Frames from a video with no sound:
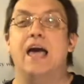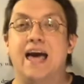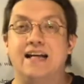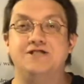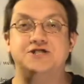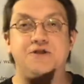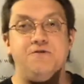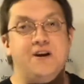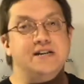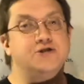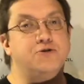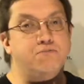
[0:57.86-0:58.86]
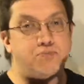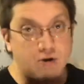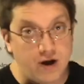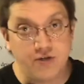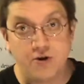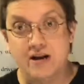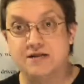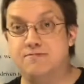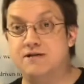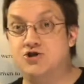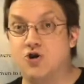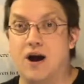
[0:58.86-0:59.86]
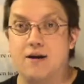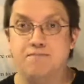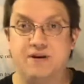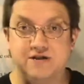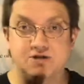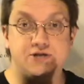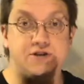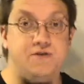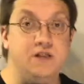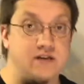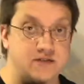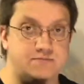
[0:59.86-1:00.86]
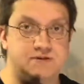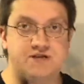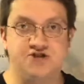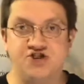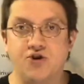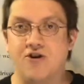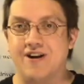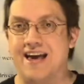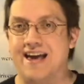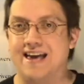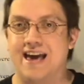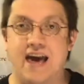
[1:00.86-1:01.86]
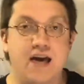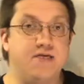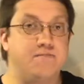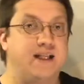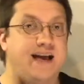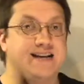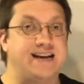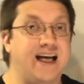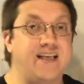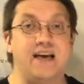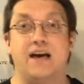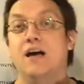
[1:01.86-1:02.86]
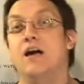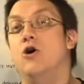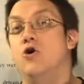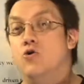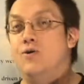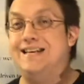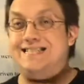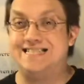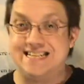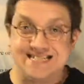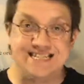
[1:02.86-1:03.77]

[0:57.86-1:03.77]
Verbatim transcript: and she she finds her brother has been drawing pictures of Elizabeth Short, aka the Black Dahlia, who he says